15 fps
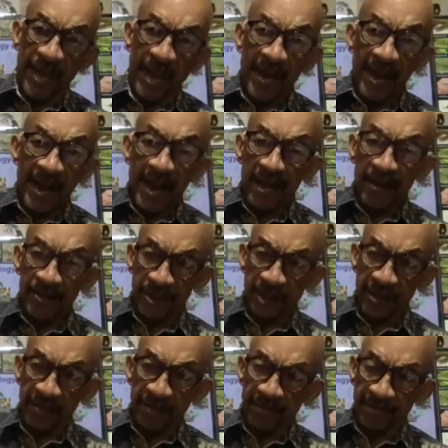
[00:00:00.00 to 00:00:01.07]
algae
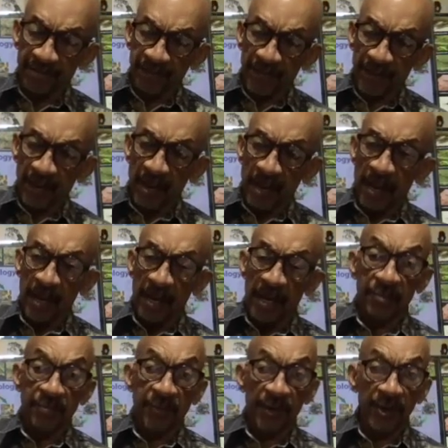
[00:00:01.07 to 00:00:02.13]
is
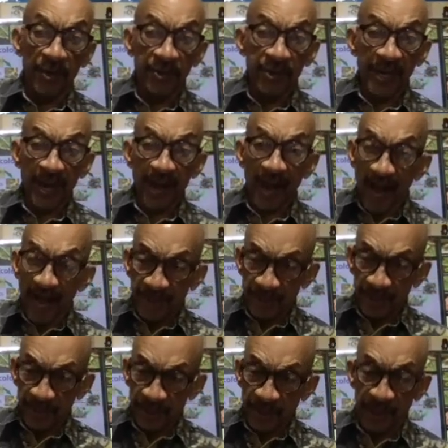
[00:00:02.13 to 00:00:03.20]
producing
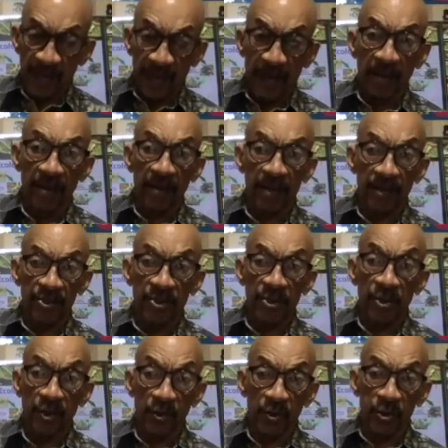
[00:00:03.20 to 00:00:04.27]
oxygen that is
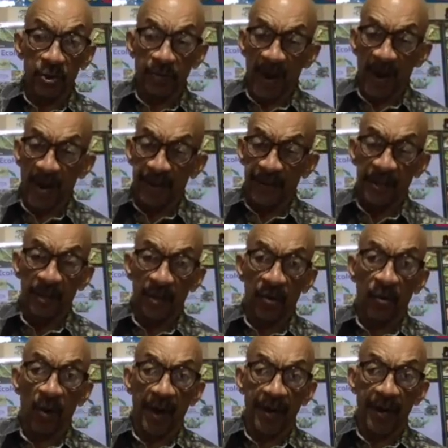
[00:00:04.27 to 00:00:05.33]
used by the
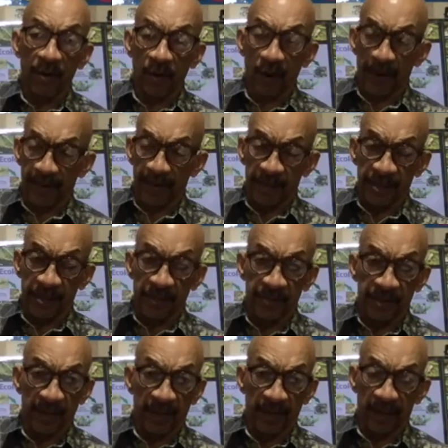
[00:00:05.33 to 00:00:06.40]
aquatic organisms that
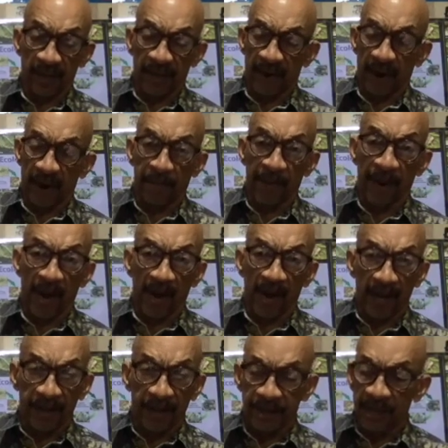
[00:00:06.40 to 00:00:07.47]
live in our
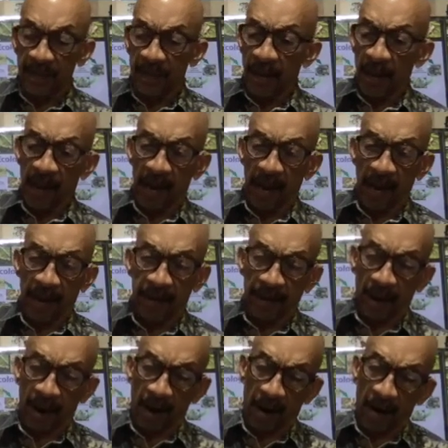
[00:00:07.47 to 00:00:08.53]
ponds and
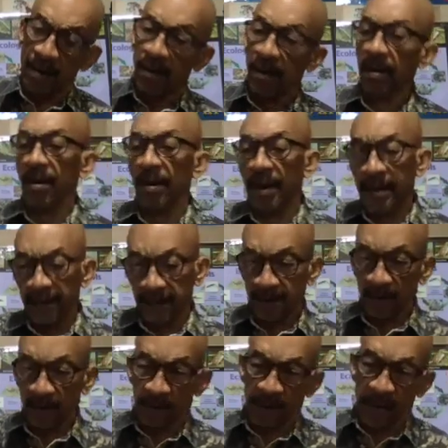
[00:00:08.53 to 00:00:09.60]
our lake,
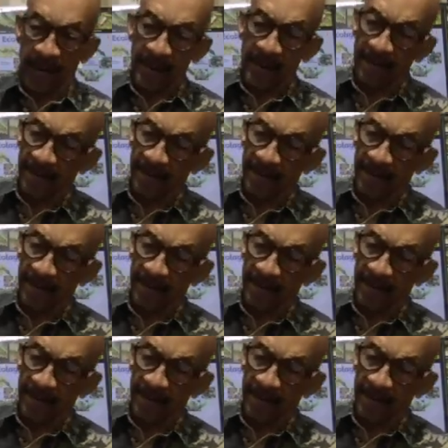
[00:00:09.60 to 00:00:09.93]
okay?